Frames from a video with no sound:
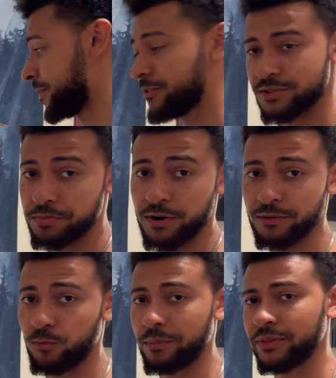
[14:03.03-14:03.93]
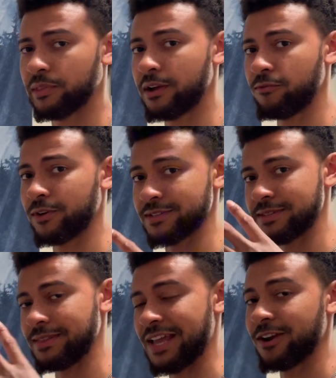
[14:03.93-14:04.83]
marriage part, women love when it's
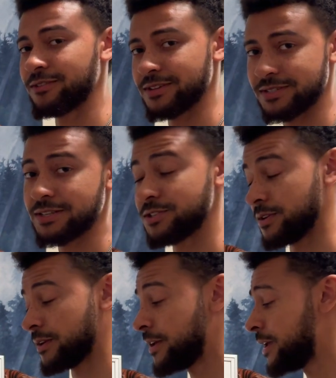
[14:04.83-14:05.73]
their decision.